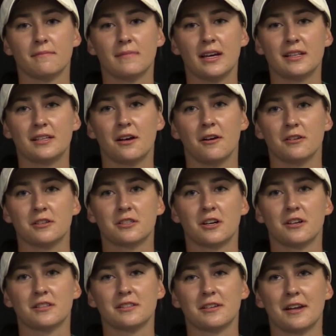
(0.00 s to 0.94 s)
it all
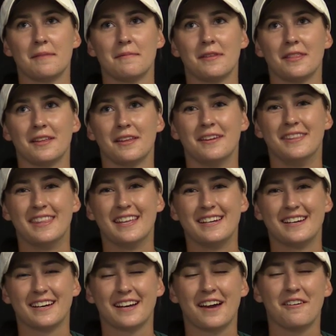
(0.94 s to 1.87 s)
starts when I'm in the
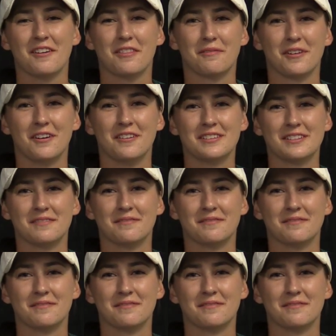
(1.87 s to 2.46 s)
dugout with Rose,